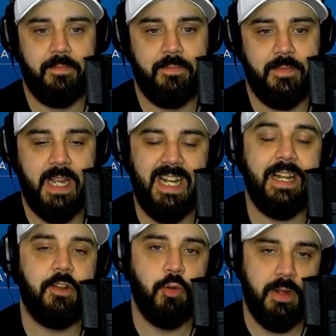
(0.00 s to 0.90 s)
He
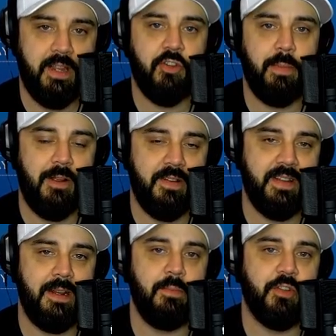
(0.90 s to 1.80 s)
needed to experience it
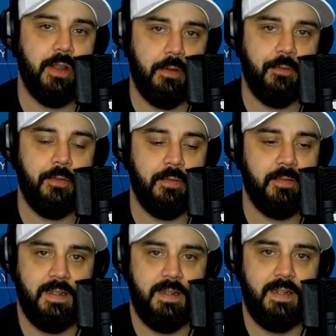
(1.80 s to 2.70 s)
himself.
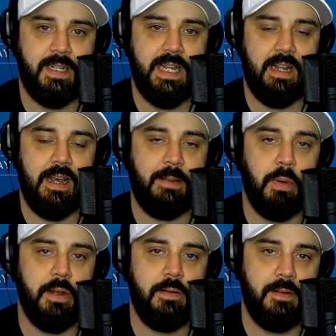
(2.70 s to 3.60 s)
Hit that like
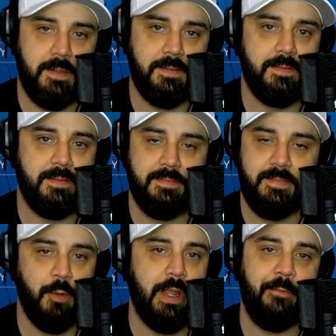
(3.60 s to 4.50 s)
button.
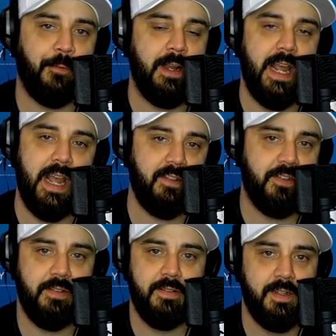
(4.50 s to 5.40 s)
You'll get free
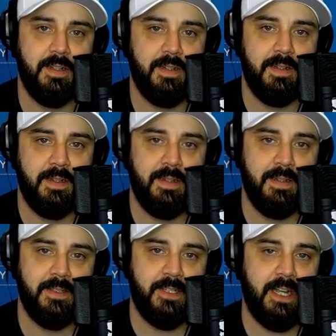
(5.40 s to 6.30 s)
ants.
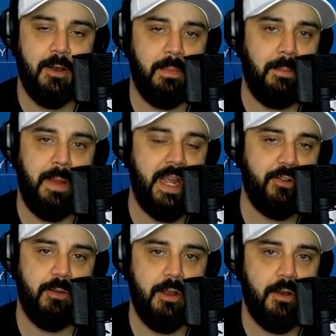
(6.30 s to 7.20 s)
Check out my
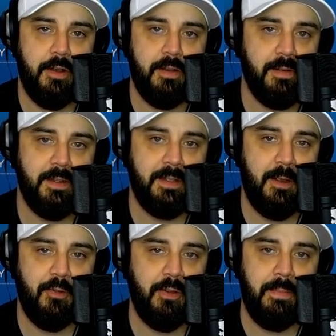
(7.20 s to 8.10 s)
Patreon.
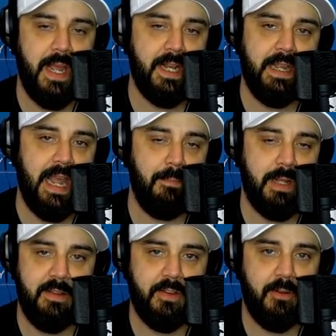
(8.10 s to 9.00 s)
There's a banned
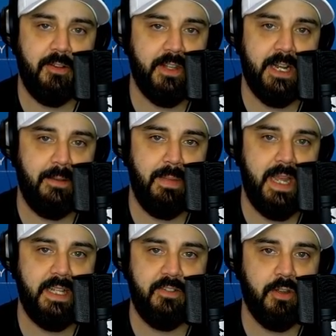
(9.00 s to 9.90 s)
gameplay series that I
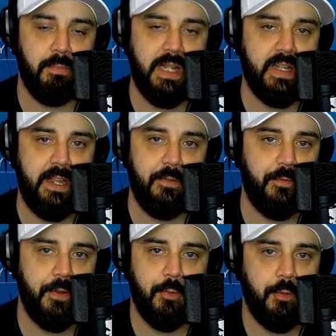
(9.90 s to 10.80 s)
made that's completely
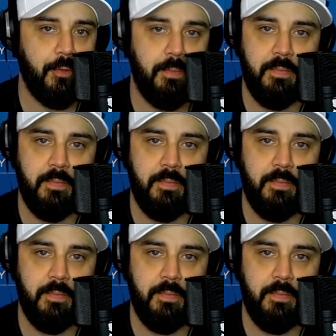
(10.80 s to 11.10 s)
unfiltered.